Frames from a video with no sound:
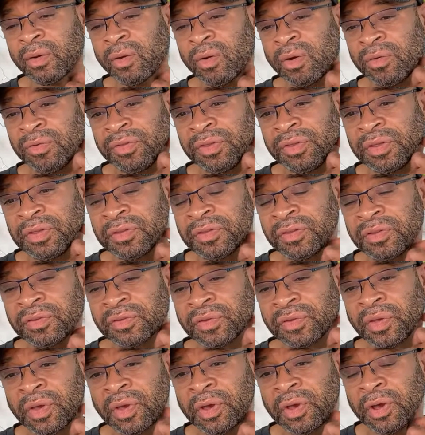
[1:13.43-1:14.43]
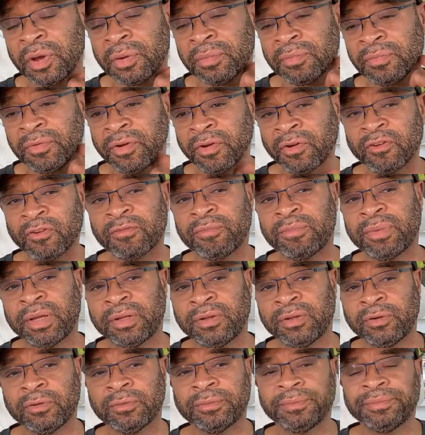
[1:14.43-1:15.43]
on this nerve
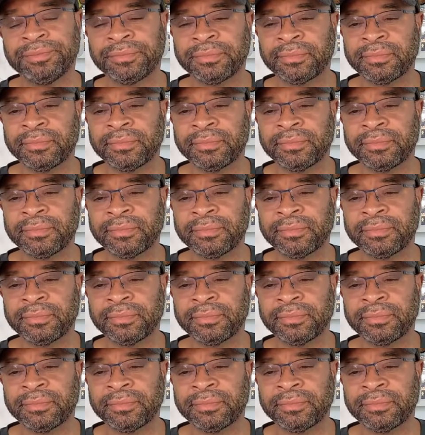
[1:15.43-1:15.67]
bundle.